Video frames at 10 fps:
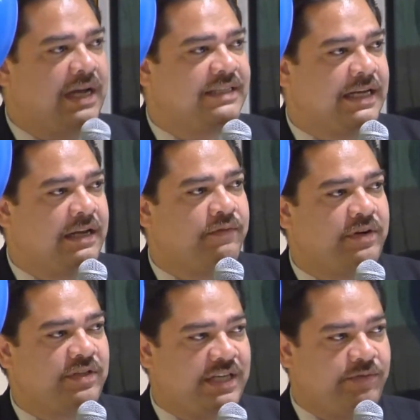I take it
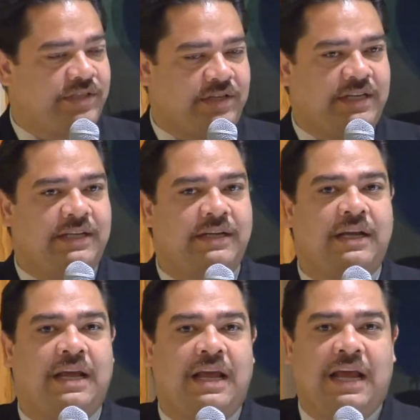very seriously.
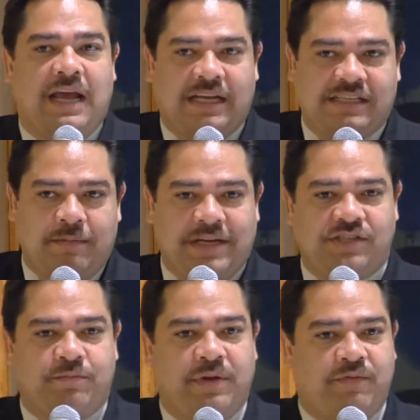As I
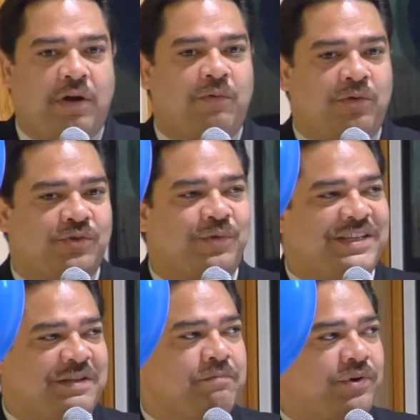mentioned before, I was raised in